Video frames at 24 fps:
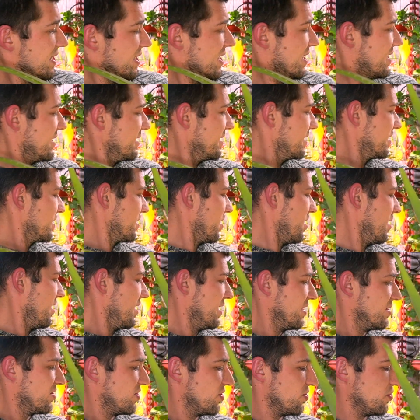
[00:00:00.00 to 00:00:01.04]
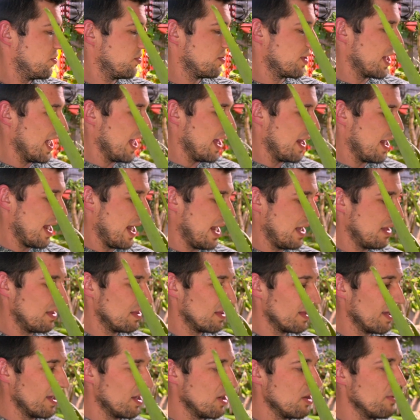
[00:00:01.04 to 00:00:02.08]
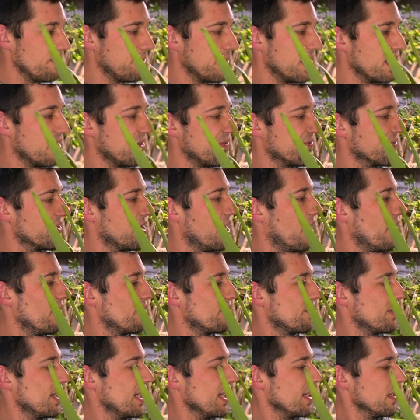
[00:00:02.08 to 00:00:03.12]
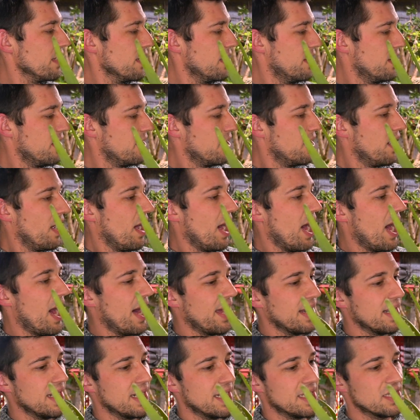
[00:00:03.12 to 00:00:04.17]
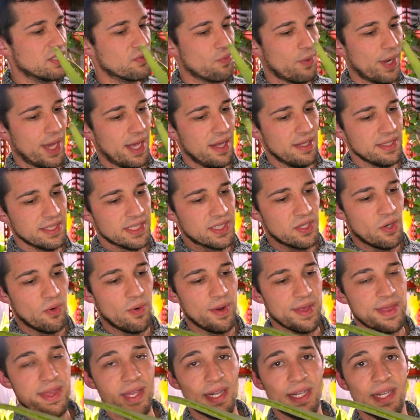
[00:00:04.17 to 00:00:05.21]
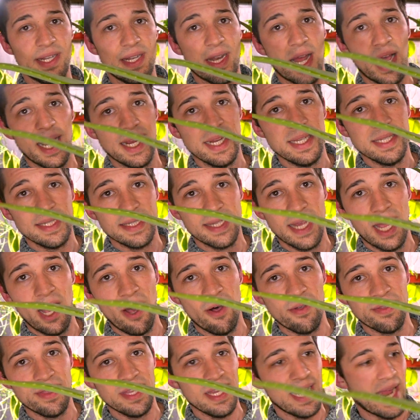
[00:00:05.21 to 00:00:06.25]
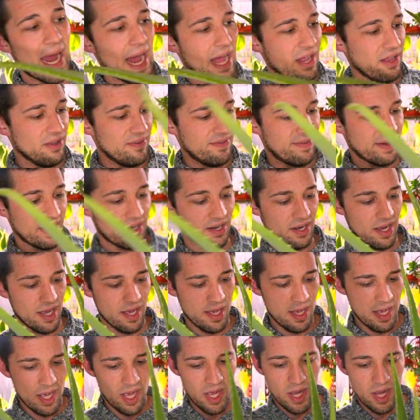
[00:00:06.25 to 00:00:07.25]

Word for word: it is starting to get a little bit of coloring on it as well. So with a nice, healthy aloe vera,